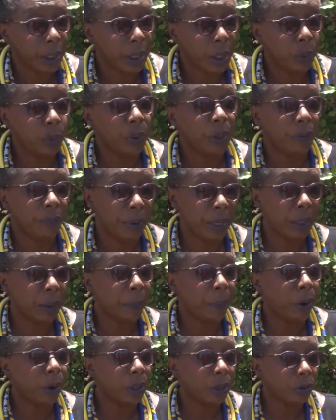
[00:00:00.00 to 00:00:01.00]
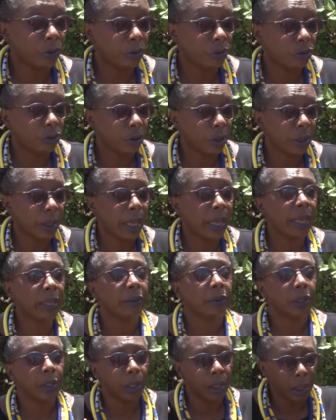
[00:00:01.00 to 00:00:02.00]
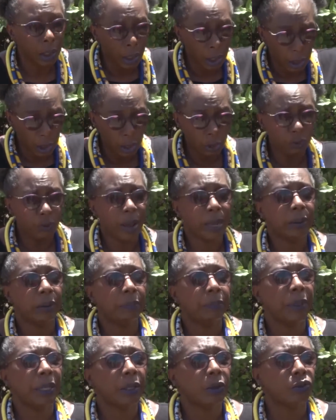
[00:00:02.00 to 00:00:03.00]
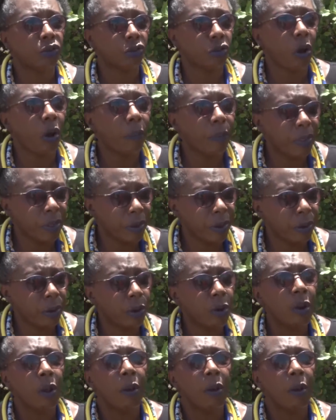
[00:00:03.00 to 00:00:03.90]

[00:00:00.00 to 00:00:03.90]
he would have been a politician, and he ran a big shop there.